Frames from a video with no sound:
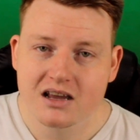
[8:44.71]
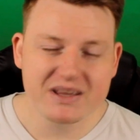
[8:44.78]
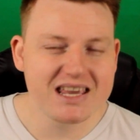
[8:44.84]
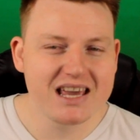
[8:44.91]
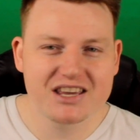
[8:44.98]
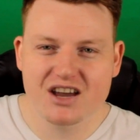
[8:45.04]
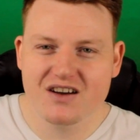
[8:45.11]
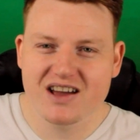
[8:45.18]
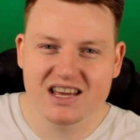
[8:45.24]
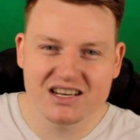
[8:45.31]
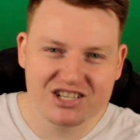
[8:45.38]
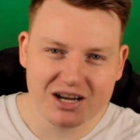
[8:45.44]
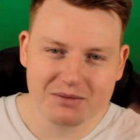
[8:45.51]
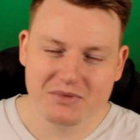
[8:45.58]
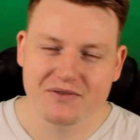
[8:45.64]
But yeah, go ahead
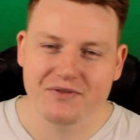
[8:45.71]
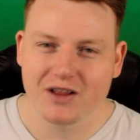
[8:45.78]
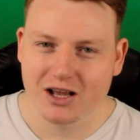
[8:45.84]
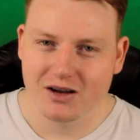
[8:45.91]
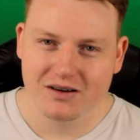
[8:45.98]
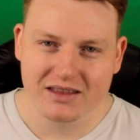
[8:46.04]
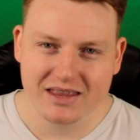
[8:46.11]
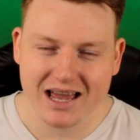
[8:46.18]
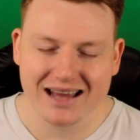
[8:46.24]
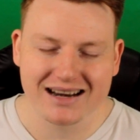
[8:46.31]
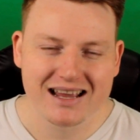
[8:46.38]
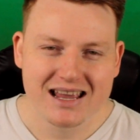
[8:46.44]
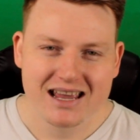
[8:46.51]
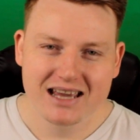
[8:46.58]
and chuck me a follow on that.